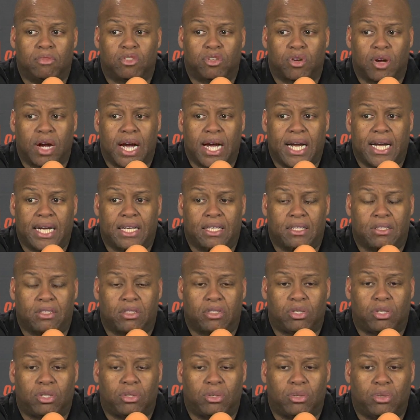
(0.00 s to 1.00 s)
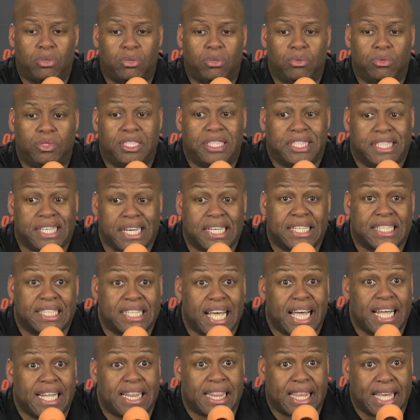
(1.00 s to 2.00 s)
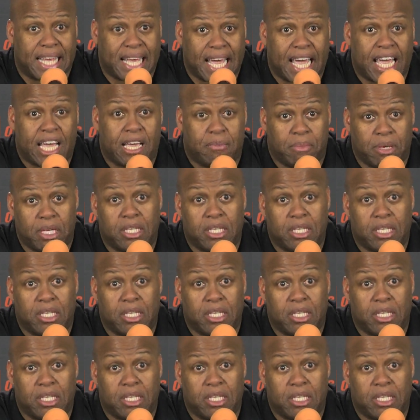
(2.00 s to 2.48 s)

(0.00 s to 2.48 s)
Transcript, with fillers: trying to dictate the game,